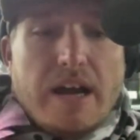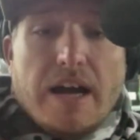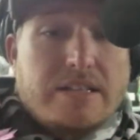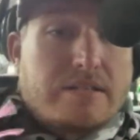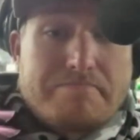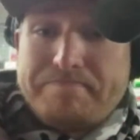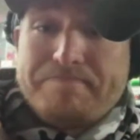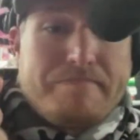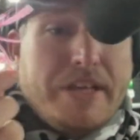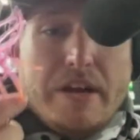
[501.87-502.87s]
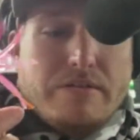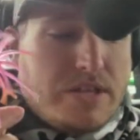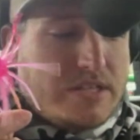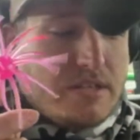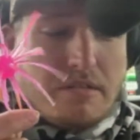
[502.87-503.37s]
It's
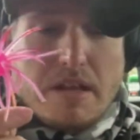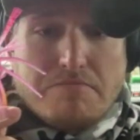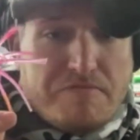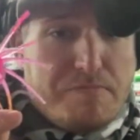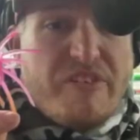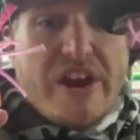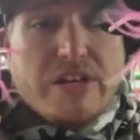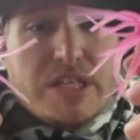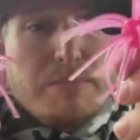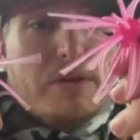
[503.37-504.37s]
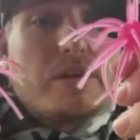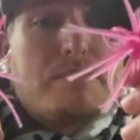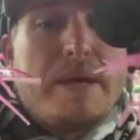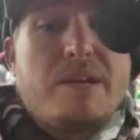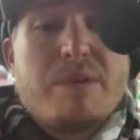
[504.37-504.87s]
it's very similar to the
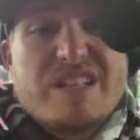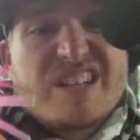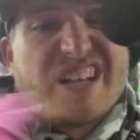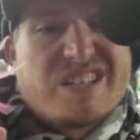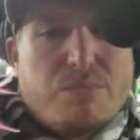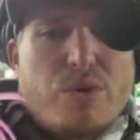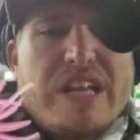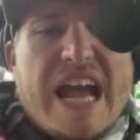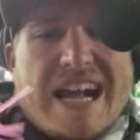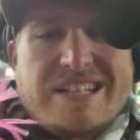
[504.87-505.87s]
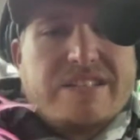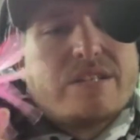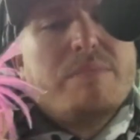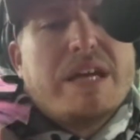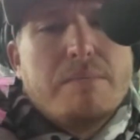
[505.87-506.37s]
pink, but it's got some more of the accents
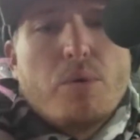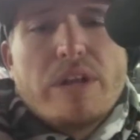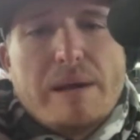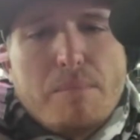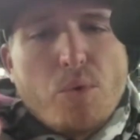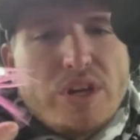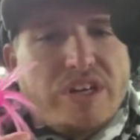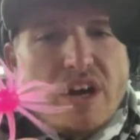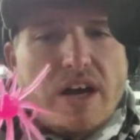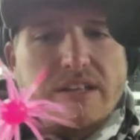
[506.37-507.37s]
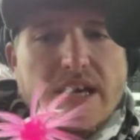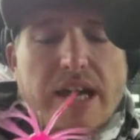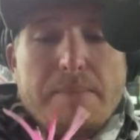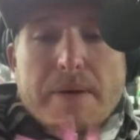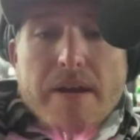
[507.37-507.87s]
to make it more of that morning dawn
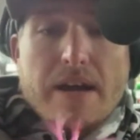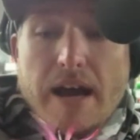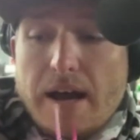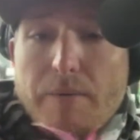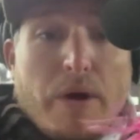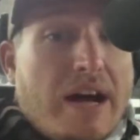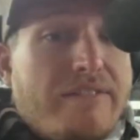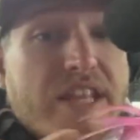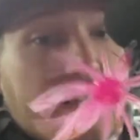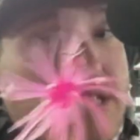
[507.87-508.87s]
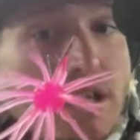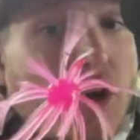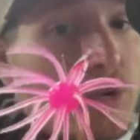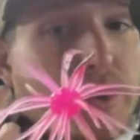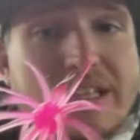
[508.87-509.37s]
type. We'll have this
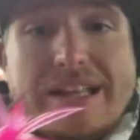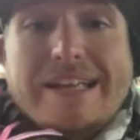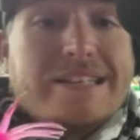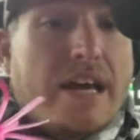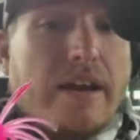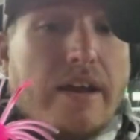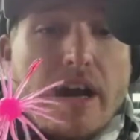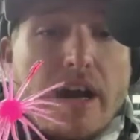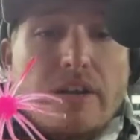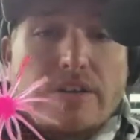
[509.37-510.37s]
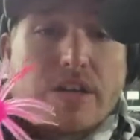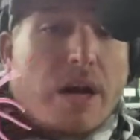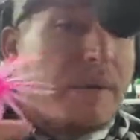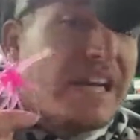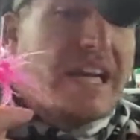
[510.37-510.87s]
along with like 10 other colors
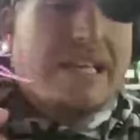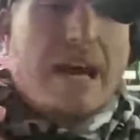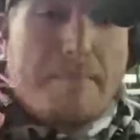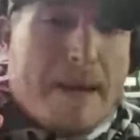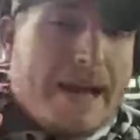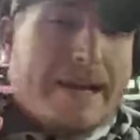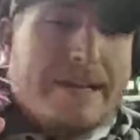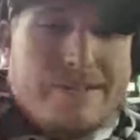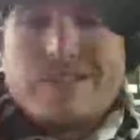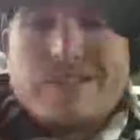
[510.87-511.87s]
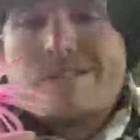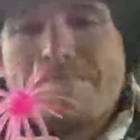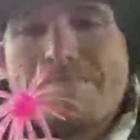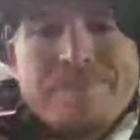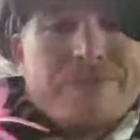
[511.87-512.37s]
coming in that package, just
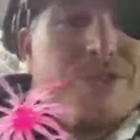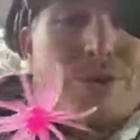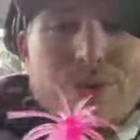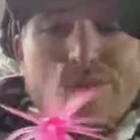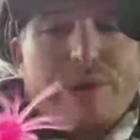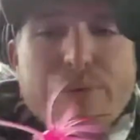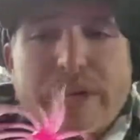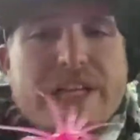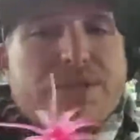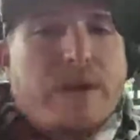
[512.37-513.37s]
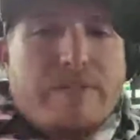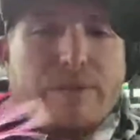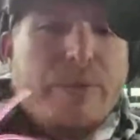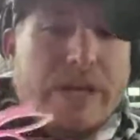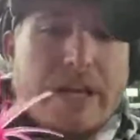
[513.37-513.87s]
2-3 weeks
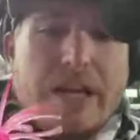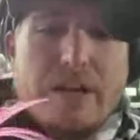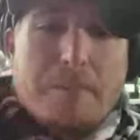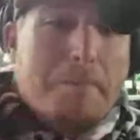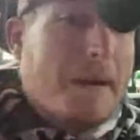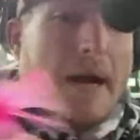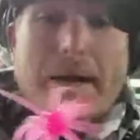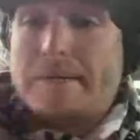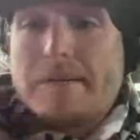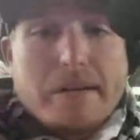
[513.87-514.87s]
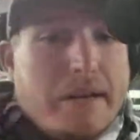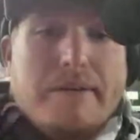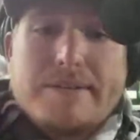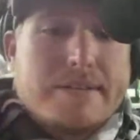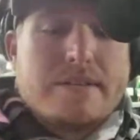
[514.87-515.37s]
whenever we can get them.
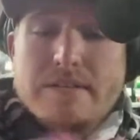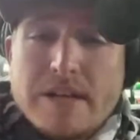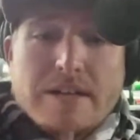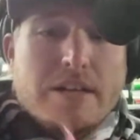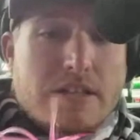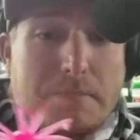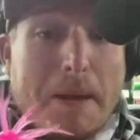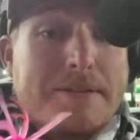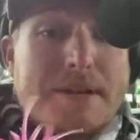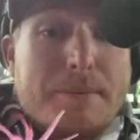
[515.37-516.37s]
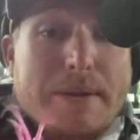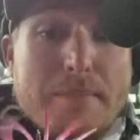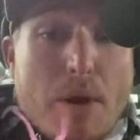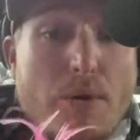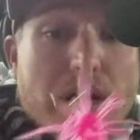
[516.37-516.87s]
It just depends on when
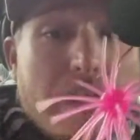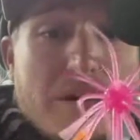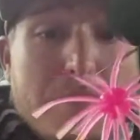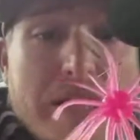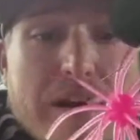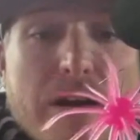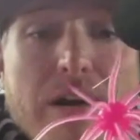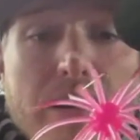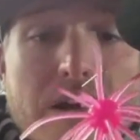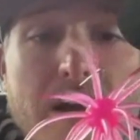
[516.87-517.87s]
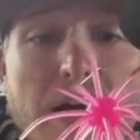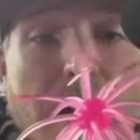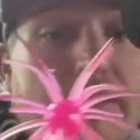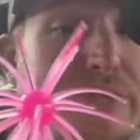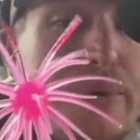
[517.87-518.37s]
the boat can get them here,
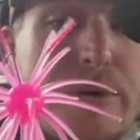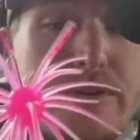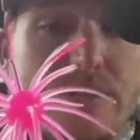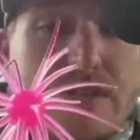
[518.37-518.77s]
of course.